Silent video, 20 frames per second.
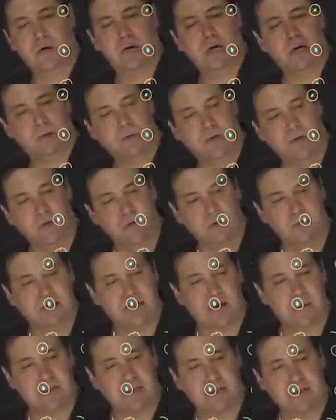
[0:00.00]
It will look
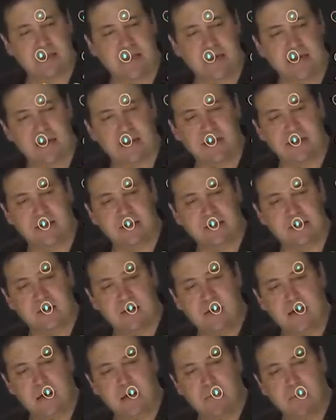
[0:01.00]
something like this,
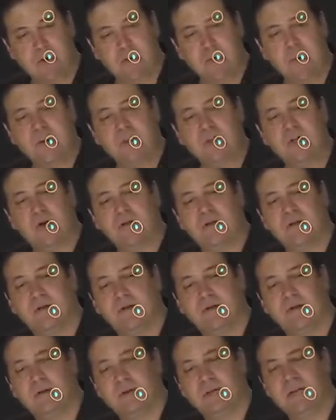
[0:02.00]
but we will not
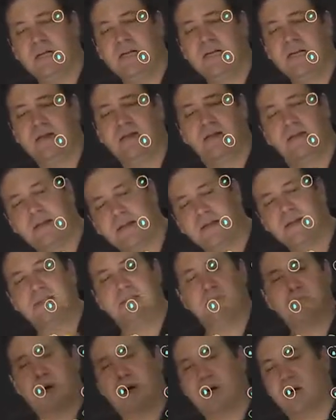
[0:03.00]
need this
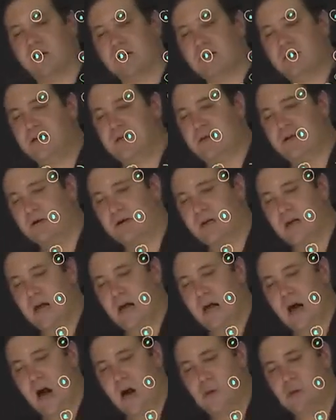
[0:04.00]
part here.
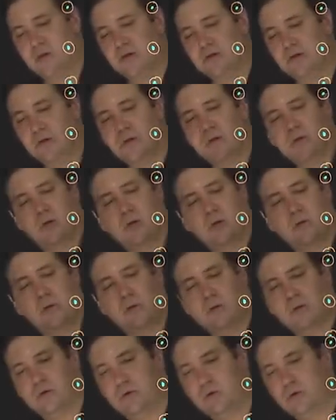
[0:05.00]
I will draw it
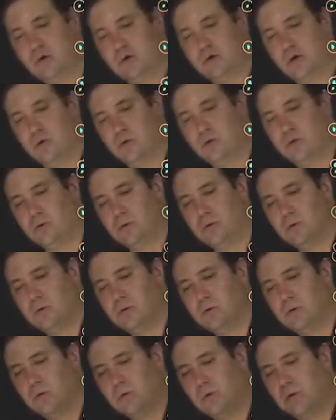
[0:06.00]
only to show you
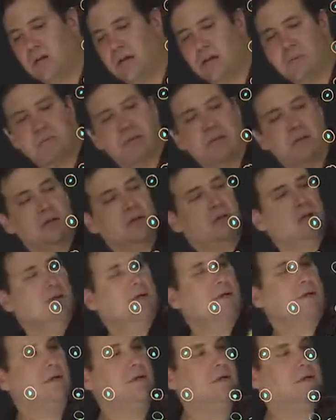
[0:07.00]
what I mean.
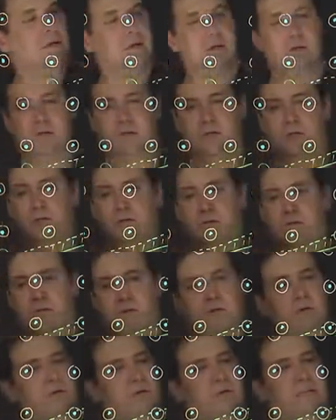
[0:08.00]
So
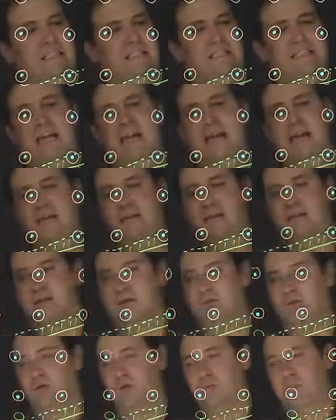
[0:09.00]
its length
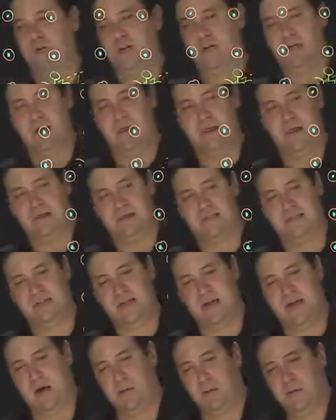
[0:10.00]
should be the
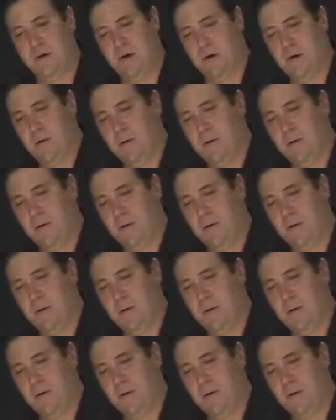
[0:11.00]
same.